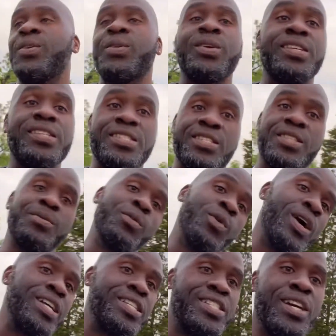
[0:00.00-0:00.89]
this is your
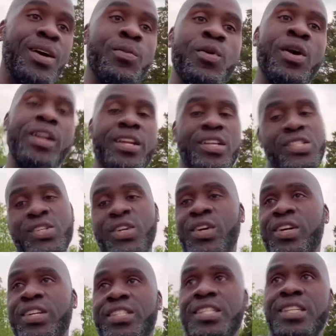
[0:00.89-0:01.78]
boy Jam right the
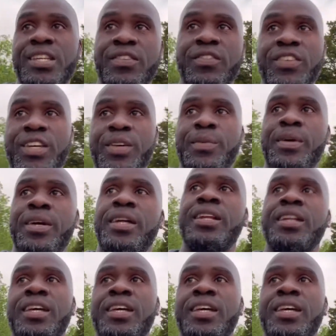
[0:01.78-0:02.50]
talking TV, man.